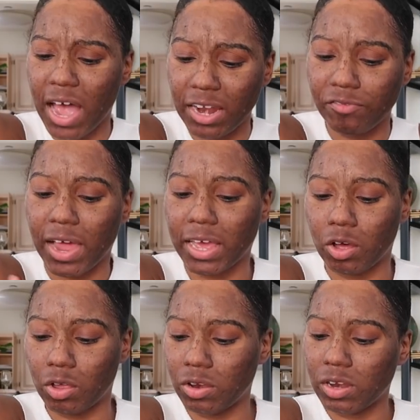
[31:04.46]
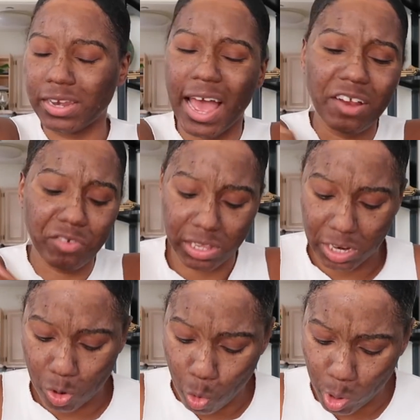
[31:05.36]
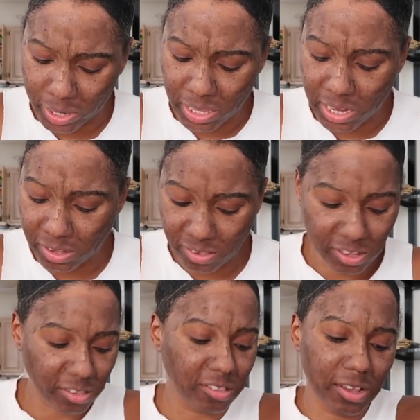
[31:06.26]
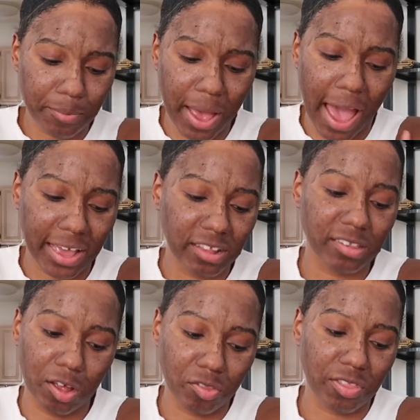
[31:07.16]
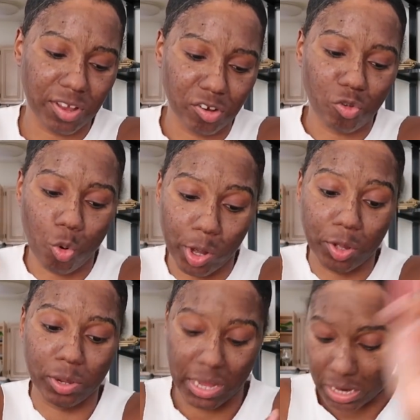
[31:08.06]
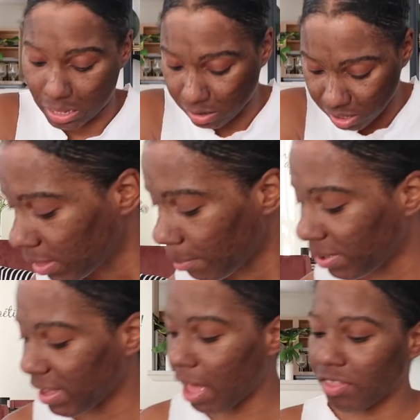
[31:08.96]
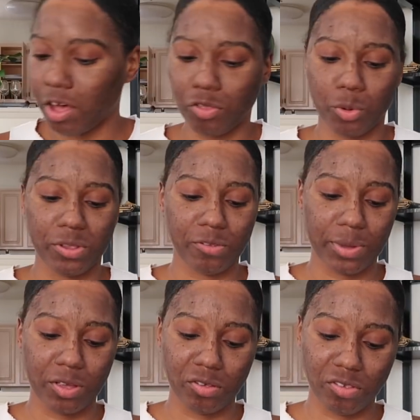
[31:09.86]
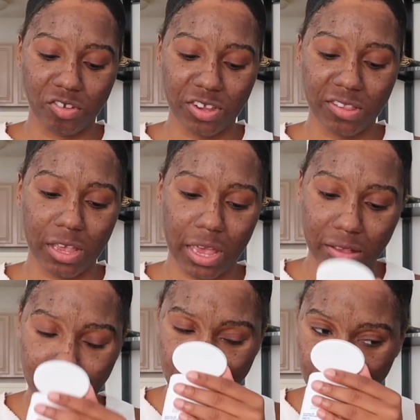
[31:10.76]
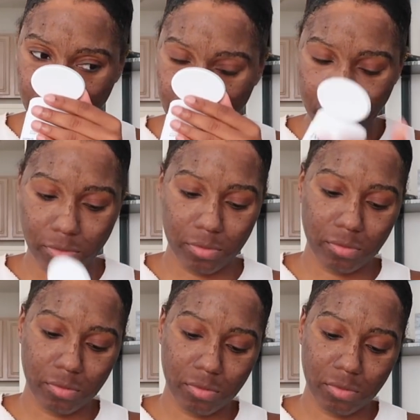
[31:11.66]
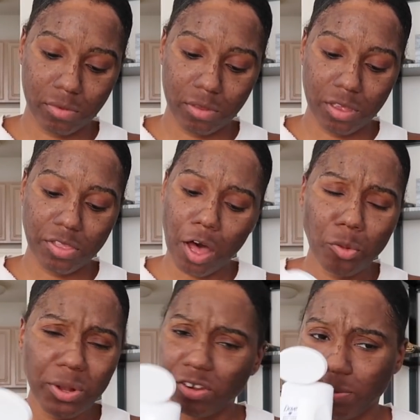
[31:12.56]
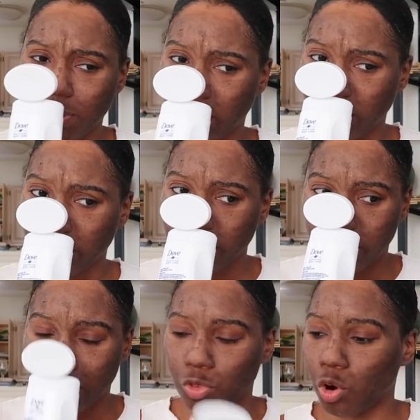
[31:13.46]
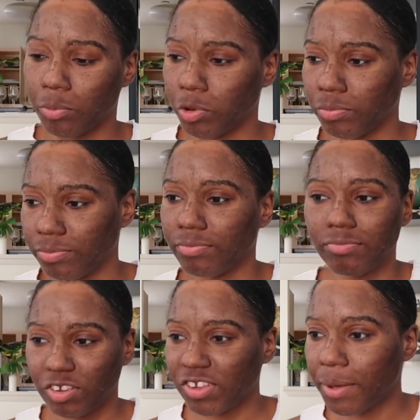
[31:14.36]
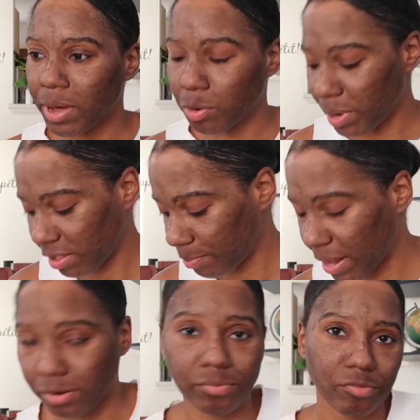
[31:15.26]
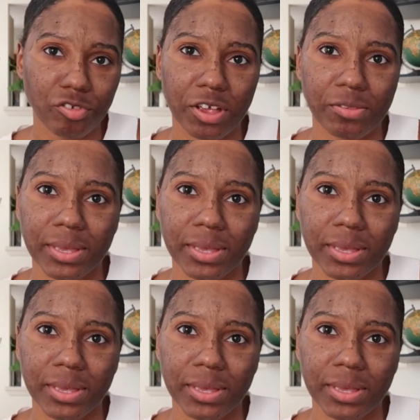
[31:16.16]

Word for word: kind of like a not really an oily consistency but I can tell that there's oil in it let me see how the other one smells just in case the other one just smells normal the shea butter one is better trust